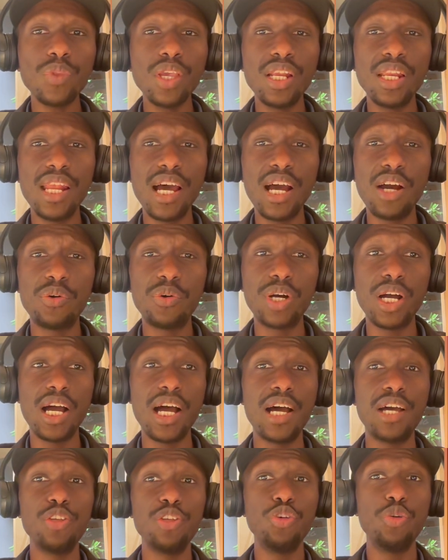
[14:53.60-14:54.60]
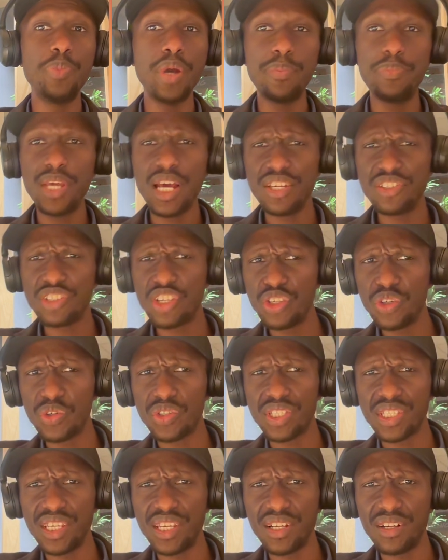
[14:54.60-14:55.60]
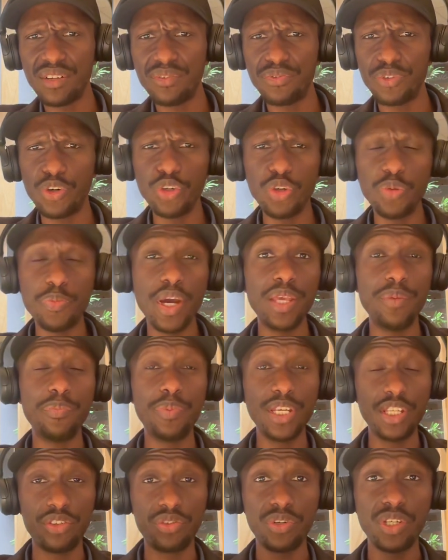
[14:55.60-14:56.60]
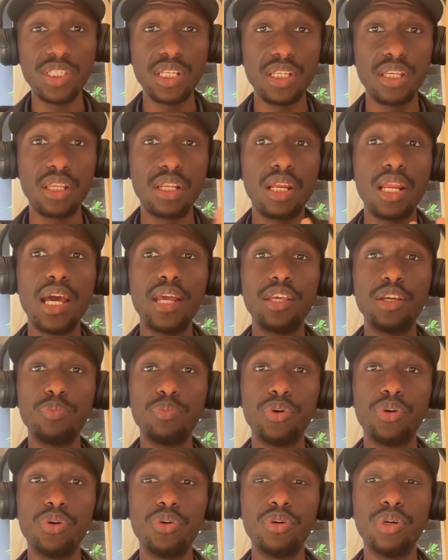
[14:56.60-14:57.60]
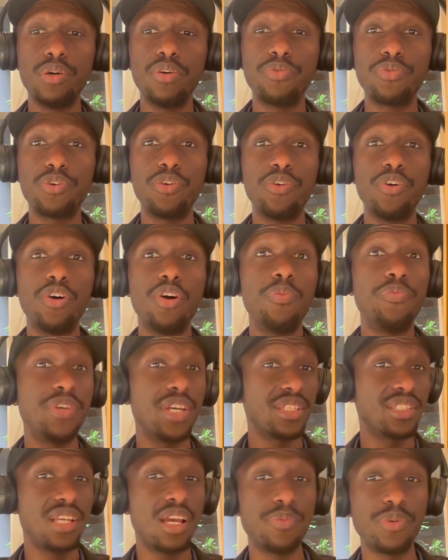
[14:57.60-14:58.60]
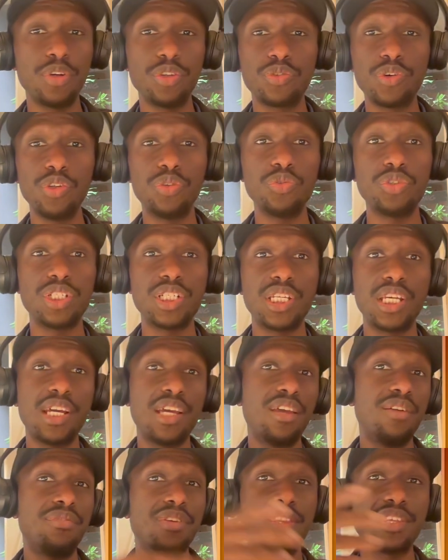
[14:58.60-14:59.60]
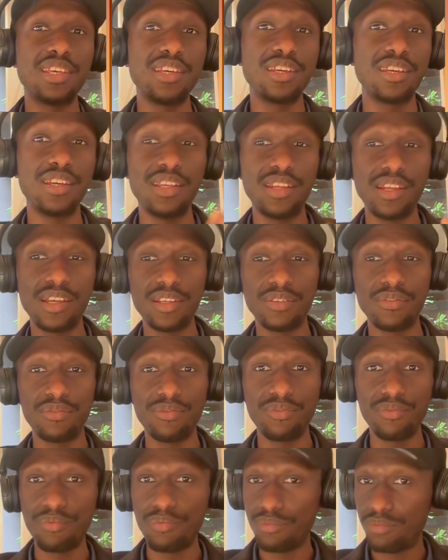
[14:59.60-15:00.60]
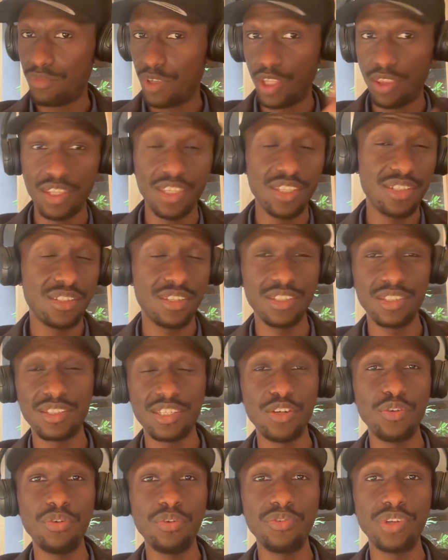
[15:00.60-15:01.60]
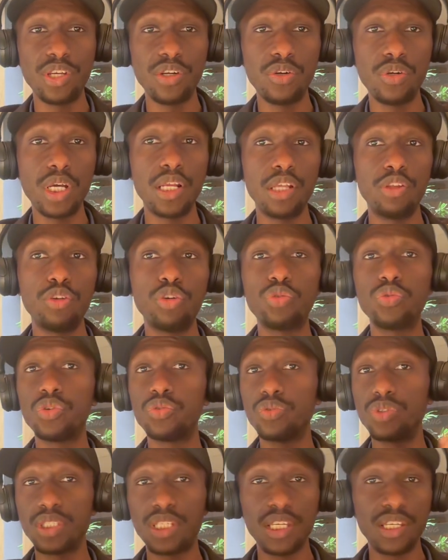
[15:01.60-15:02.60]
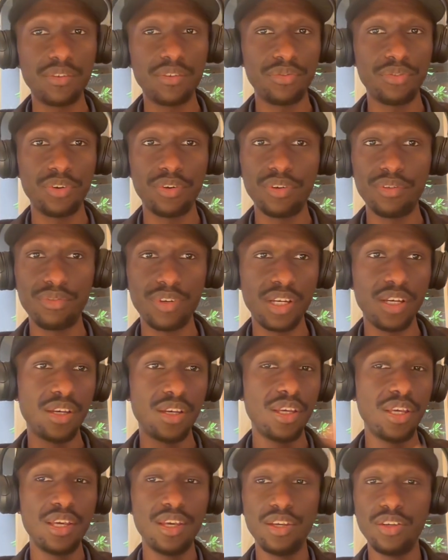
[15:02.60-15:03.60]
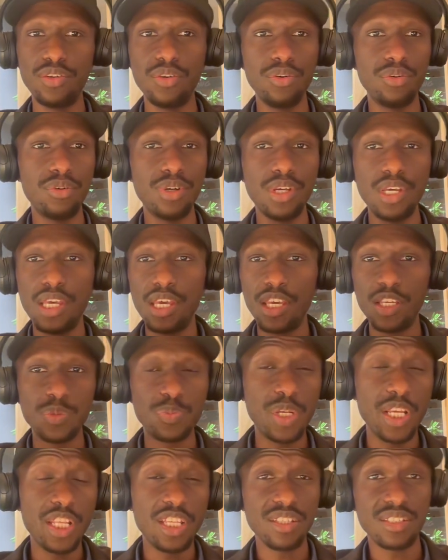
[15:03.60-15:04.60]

now, you might be asking yourself, or you might be interested in learning more. Of course, obviously, I'm not going to share everything in this single video, and I don't want to take forever, explaining